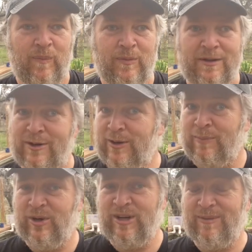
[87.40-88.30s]
you didn't
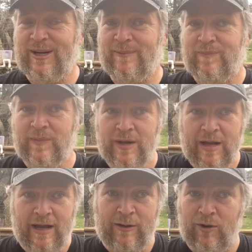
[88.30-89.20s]
put them there.
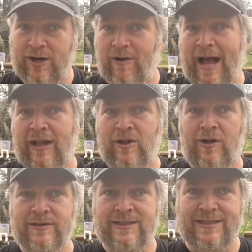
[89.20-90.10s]
And they want to know how
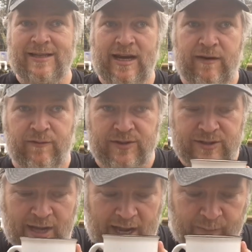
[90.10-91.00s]
long did it take for this
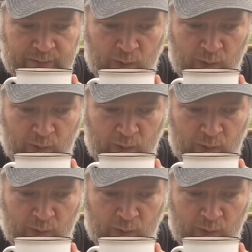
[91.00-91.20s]
to happen.